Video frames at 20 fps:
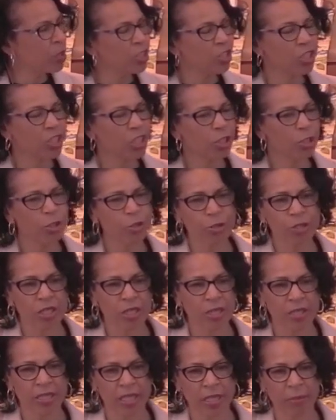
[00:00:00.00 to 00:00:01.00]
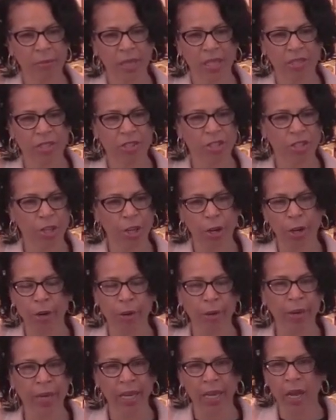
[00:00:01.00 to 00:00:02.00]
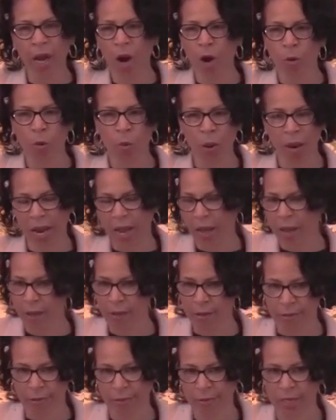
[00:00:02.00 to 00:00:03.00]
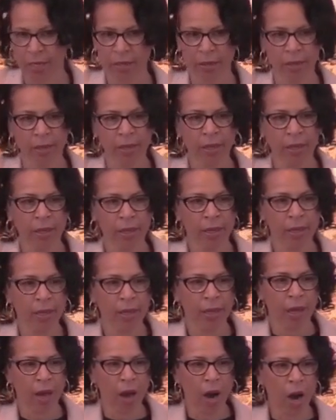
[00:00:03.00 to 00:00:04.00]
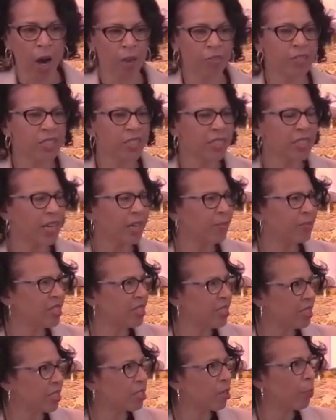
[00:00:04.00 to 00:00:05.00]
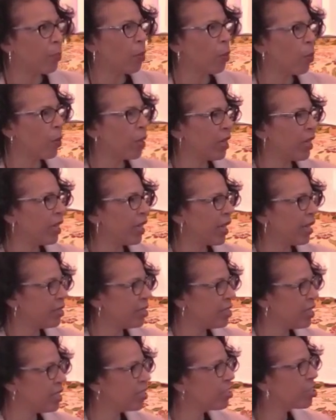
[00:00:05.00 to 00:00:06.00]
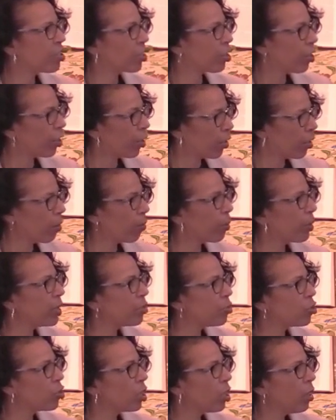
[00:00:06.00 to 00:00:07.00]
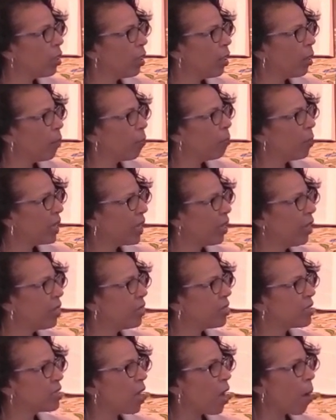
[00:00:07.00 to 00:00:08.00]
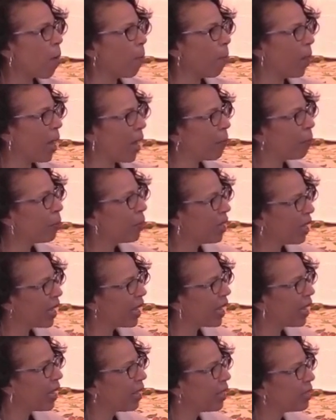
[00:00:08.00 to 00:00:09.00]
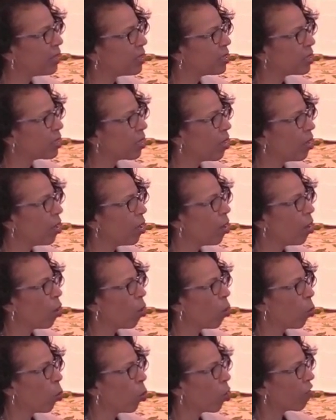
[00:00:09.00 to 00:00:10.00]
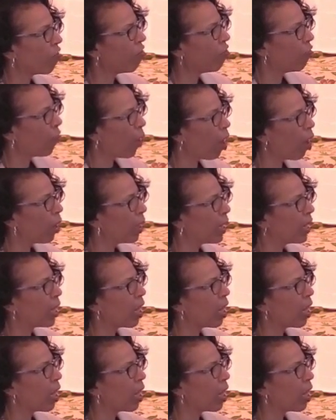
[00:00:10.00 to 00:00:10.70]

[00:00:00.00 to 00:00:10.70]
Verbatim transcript: she used to see me scurrying around oftentimes disappointed and discouraged because my plans were falling